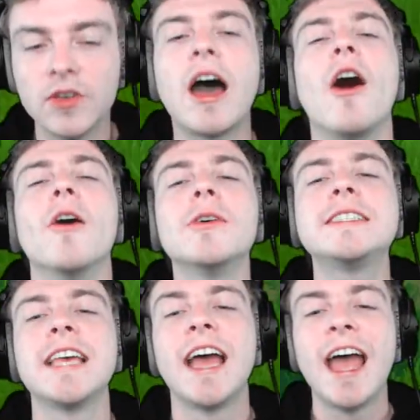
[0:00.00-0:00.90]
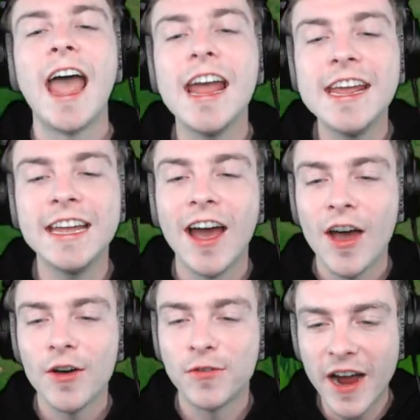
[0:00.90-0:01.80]
I always hate
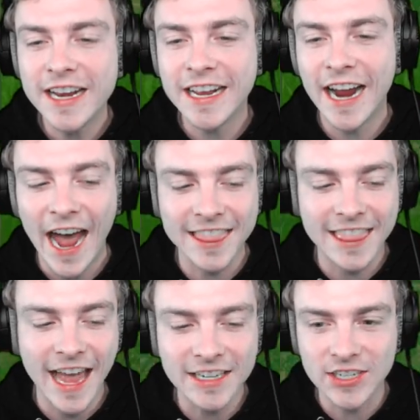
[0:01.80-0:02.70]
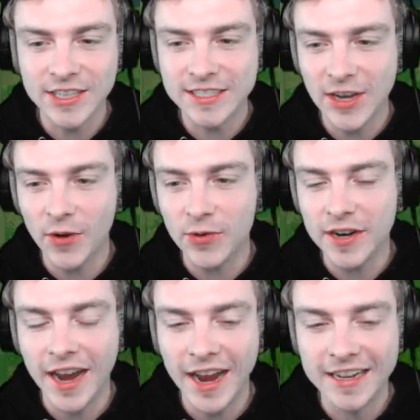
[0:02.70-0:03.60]
fighting at the edge of the
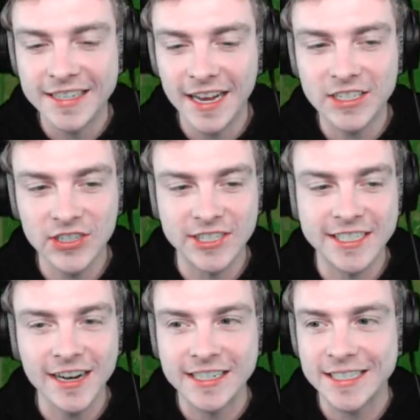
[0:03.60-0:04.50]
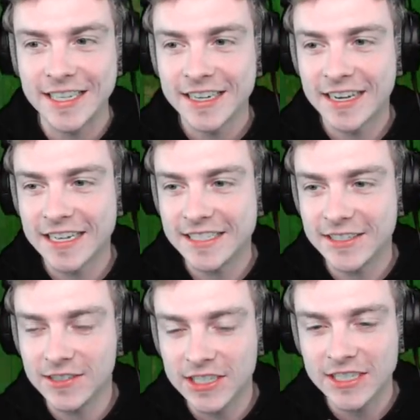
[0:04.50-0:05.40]
zone. It, it just sucks. Because
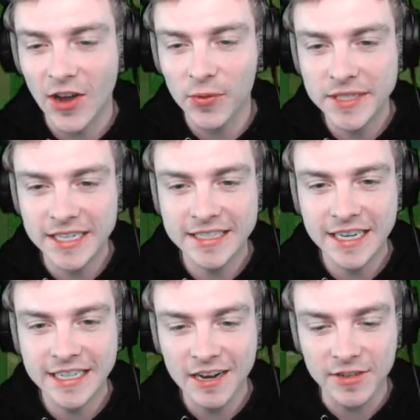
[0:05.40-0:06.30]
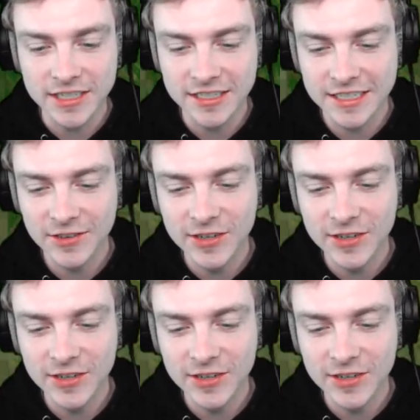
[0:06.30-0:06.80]
you're just always going to take damage. It's so